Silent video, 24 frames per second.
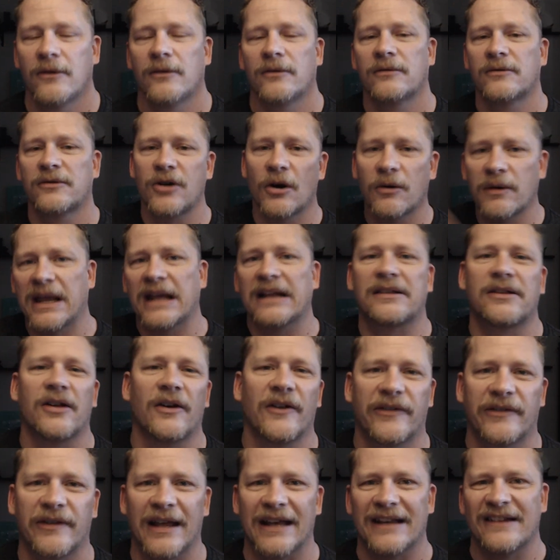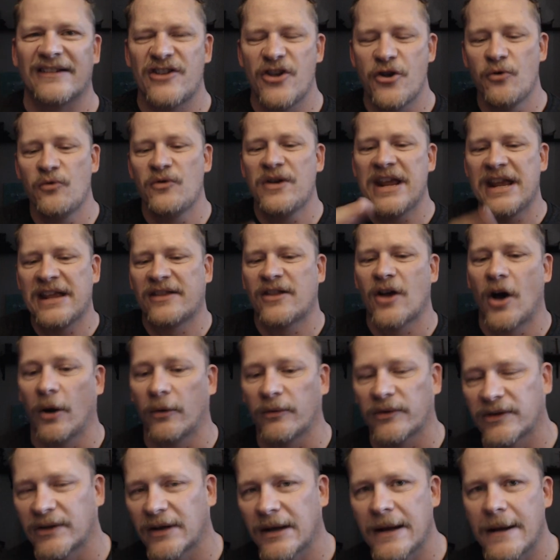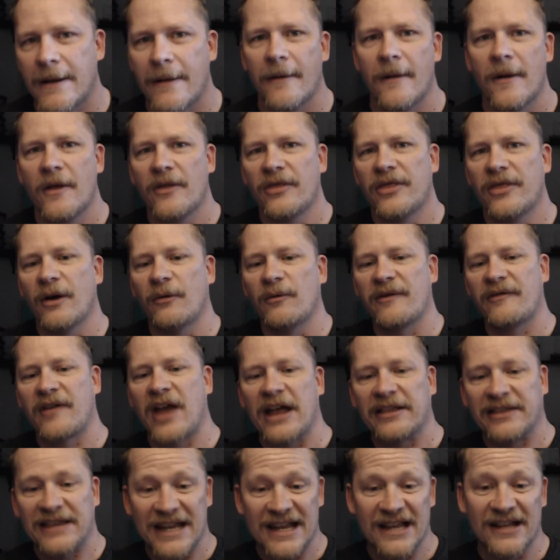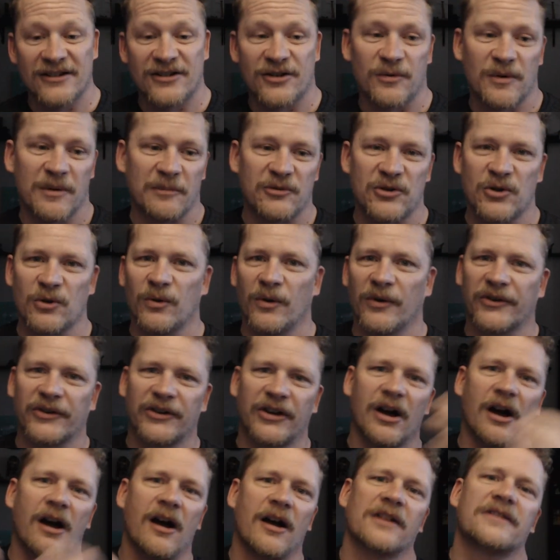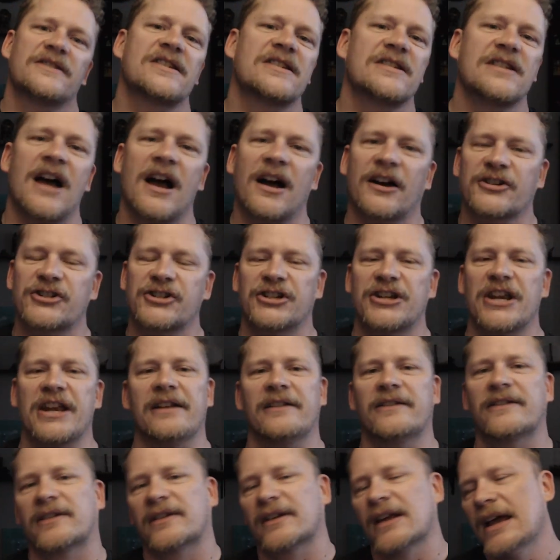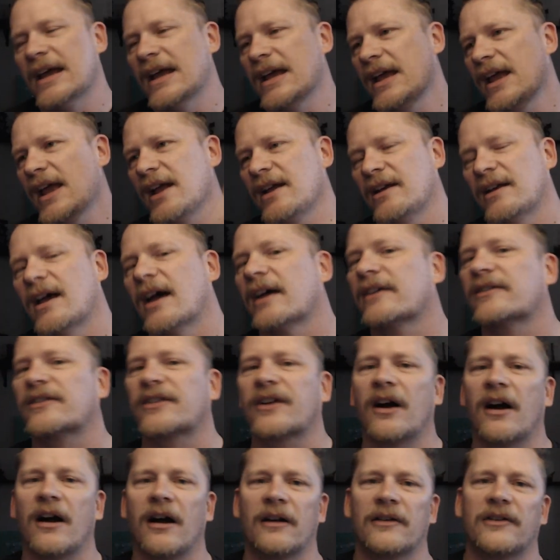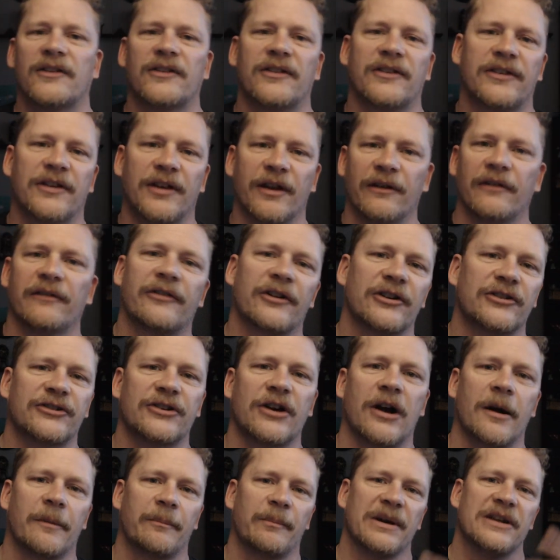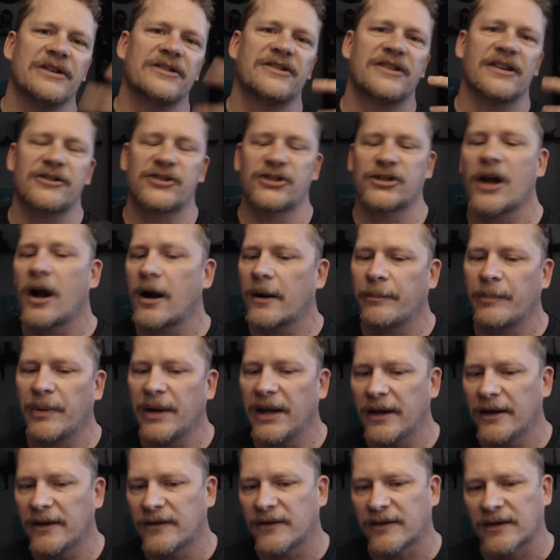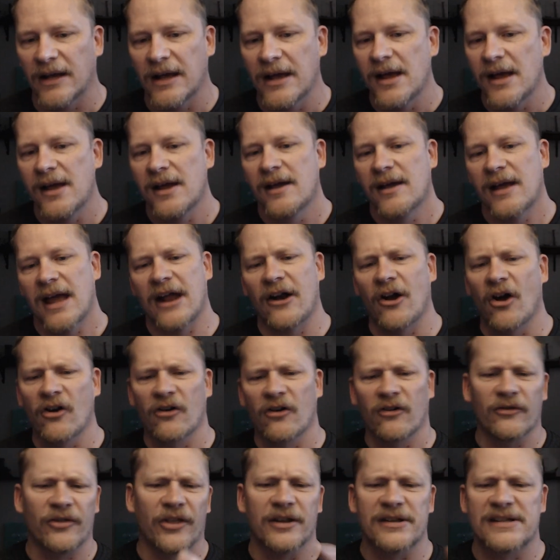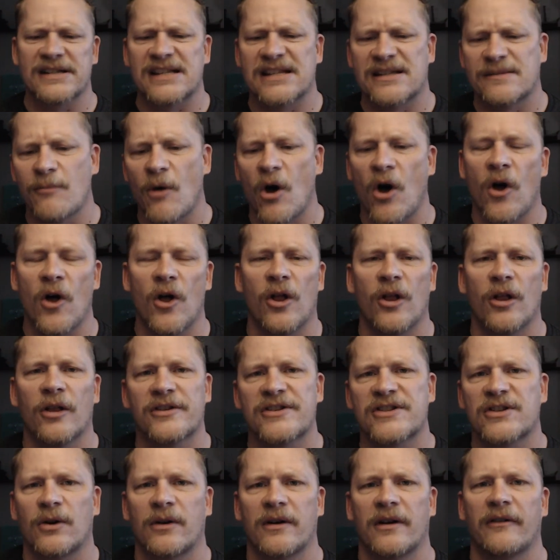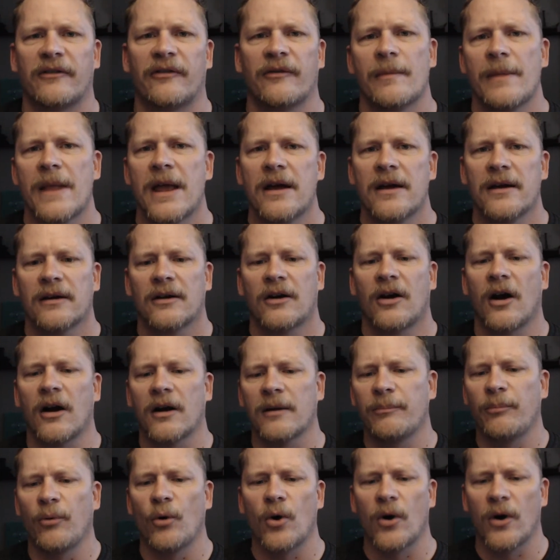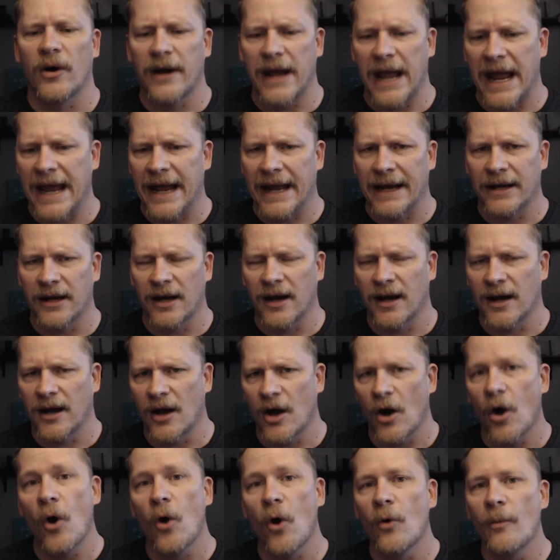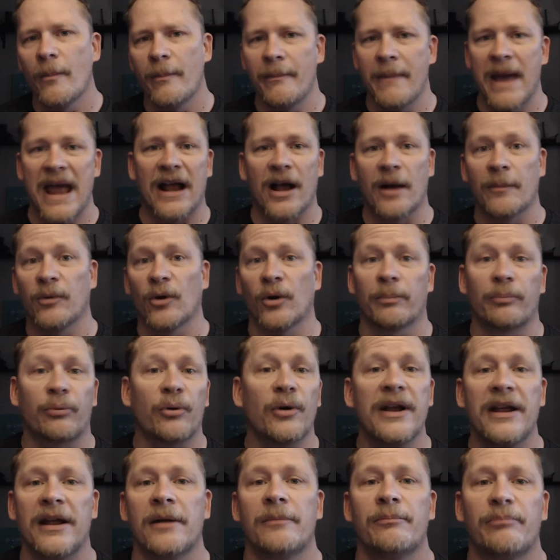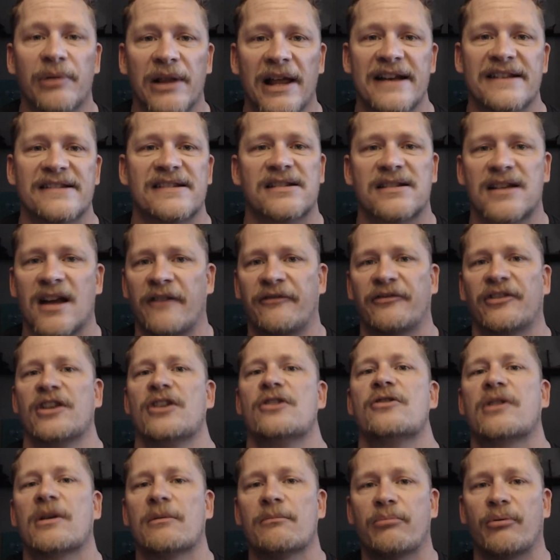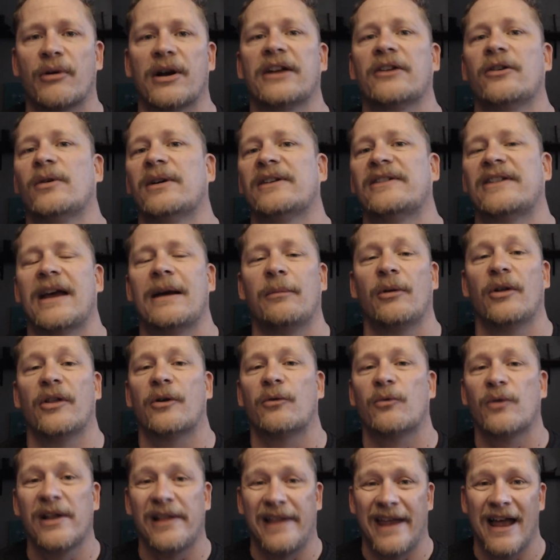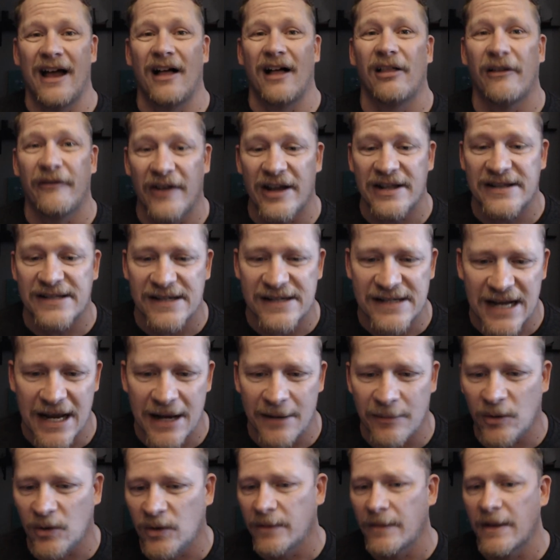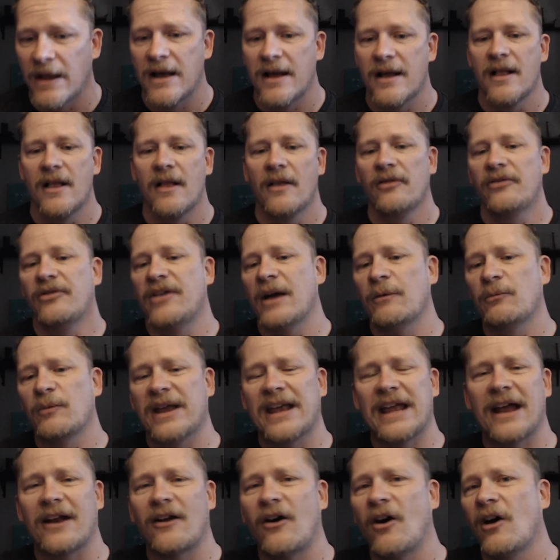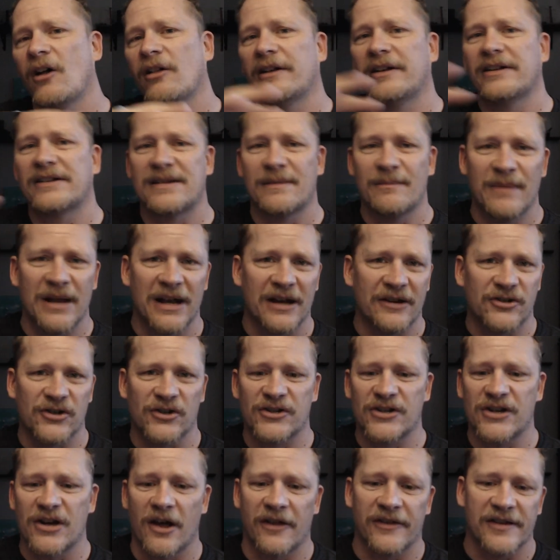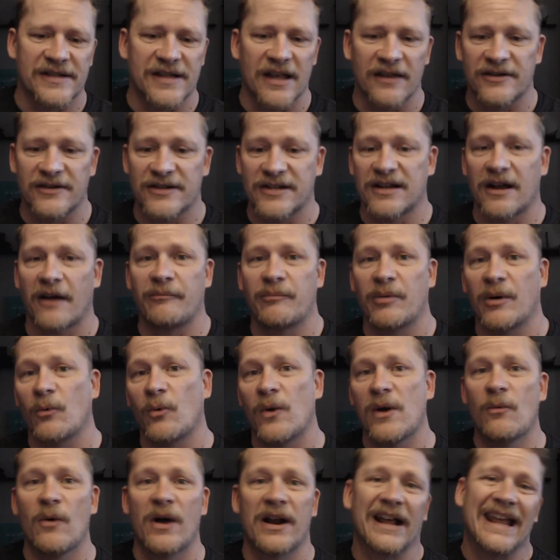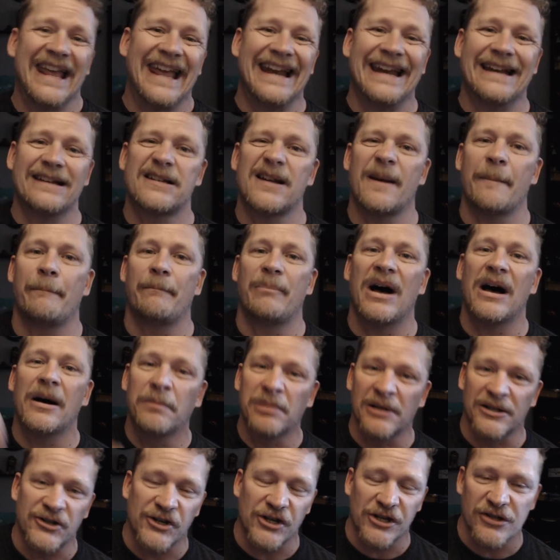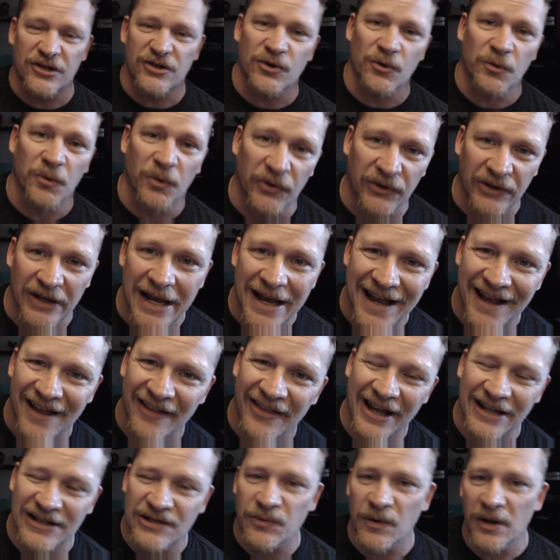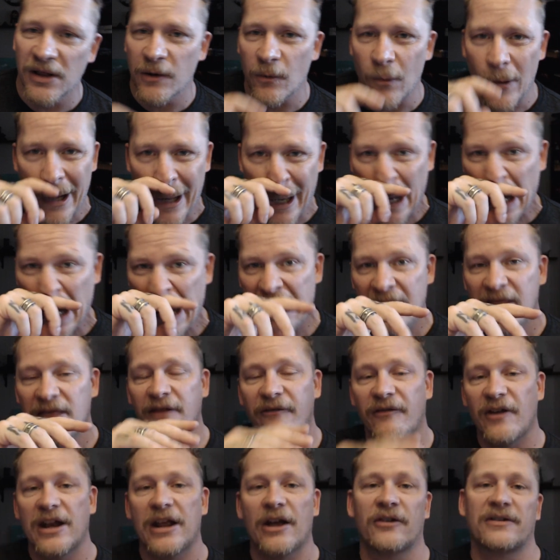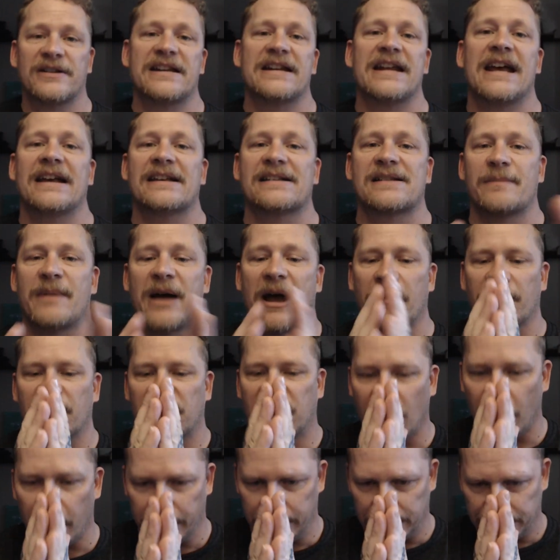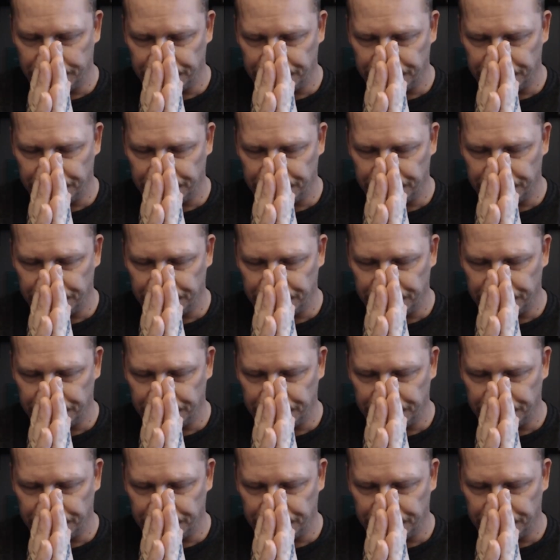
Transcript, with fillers: Go get those things. You need those. Then we've got the interim tools card stock sheets, index cards, silver sharpies, sharpies, and all the small sort of cardboard and uh, home makeable print and place stuff that you can bring to a table that really elevates a table. Then we get all into miniatures and all this other stuff, but we want to get into publishing tools. That's really what the video today is about. So,